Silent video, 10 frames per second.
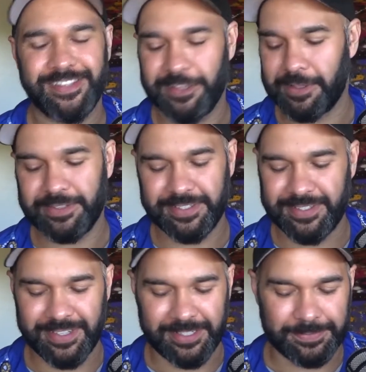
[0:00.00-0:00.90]
I just
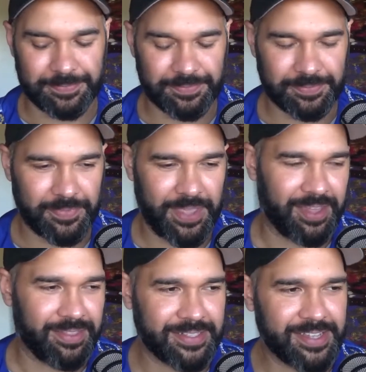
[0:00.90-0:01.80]

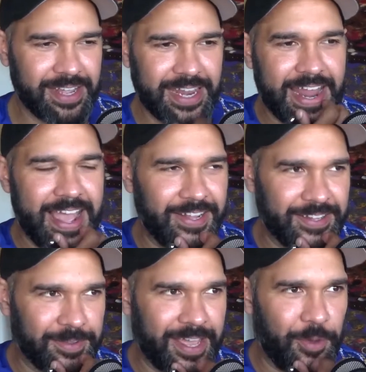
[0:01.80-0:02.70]
that's going to get nailed.
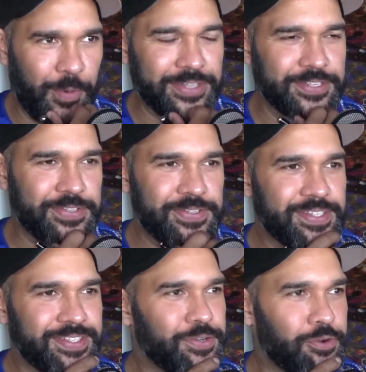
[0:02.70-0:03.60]
I can't wait to
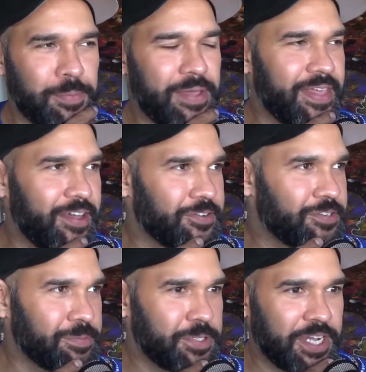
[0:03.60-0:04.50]
talk about that on
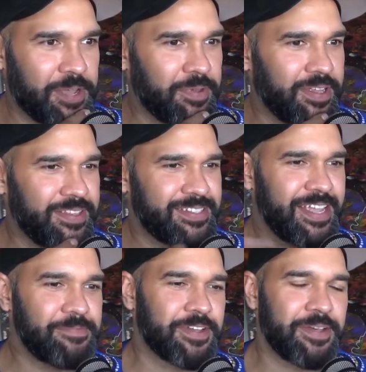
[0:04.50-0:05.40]
Triple J. But at the
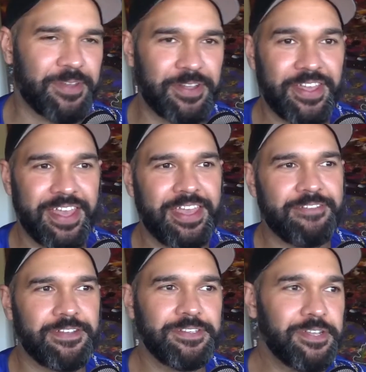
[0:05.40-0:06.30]
same time, though, it
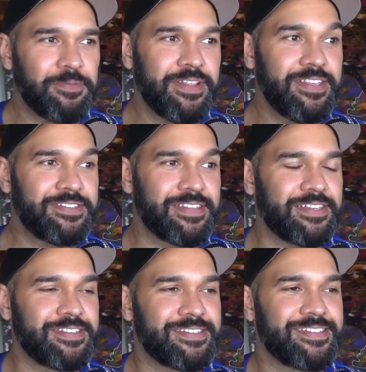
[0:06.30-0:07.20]
feels like one of these
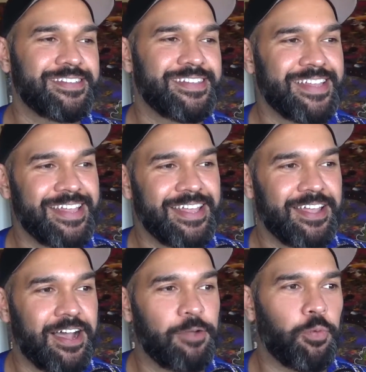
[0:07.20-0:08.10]
things.
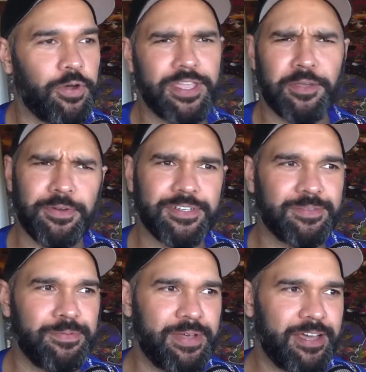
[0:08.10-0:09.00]
I want to get worked up
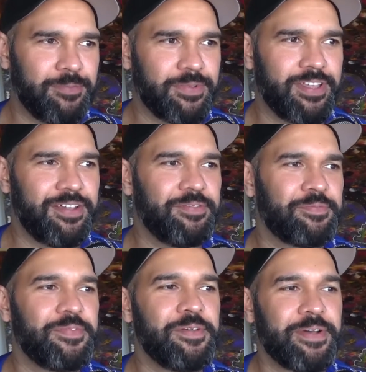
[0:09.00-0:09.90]
about it, but
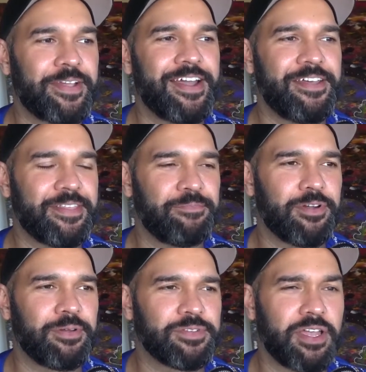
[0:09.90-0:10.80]
I'm kind of at the point
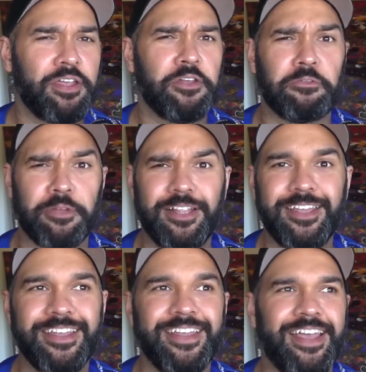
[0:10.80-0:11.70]
where I was like,
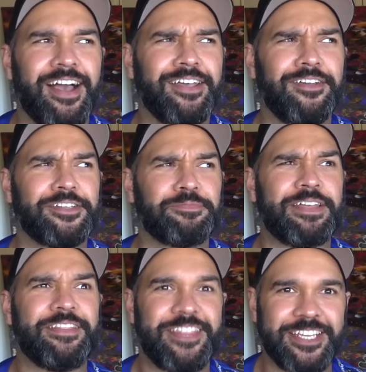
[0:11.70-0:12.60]
really? I got to
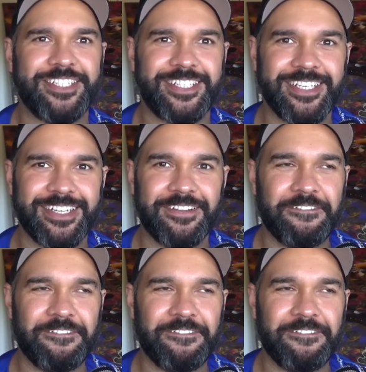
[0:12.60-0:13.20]
explain this shit?